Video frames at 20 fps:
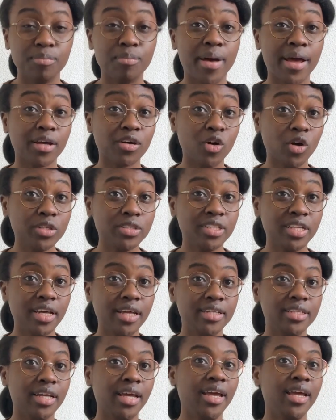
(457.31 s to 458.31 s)
My
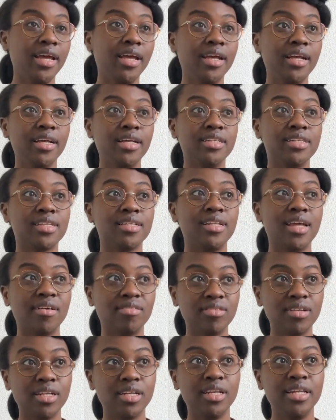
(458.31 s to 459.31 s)
content is
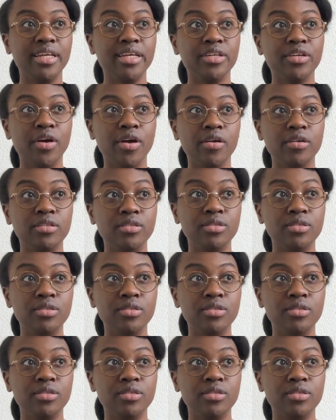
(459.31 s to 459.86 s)
definitely going